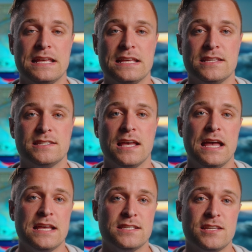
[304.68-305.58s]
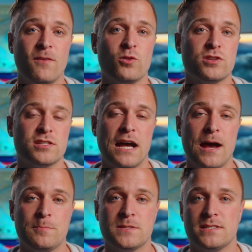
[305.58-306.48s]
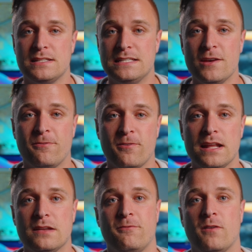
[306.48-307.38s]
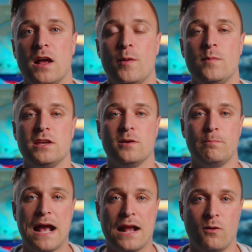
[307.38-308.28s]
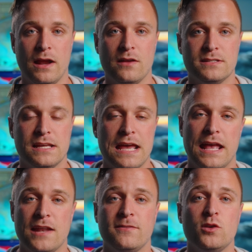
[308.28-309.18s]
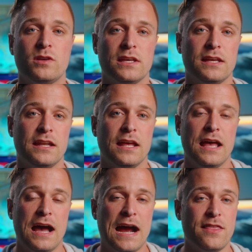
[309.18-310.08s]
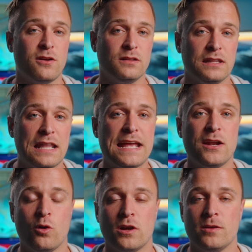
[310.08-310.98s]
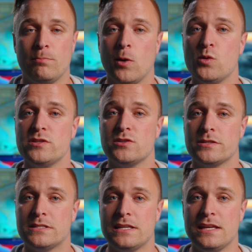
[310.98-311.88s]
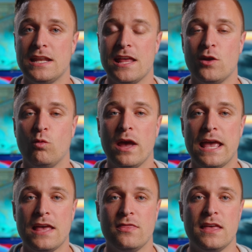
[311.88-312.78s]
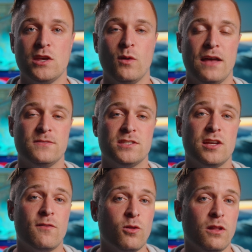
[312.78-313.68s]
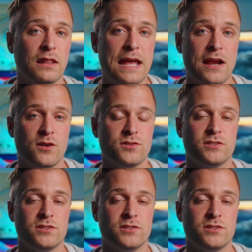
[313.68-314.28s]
is several stops different from your background. And if you can either light or compose your scene in a way that you have several layers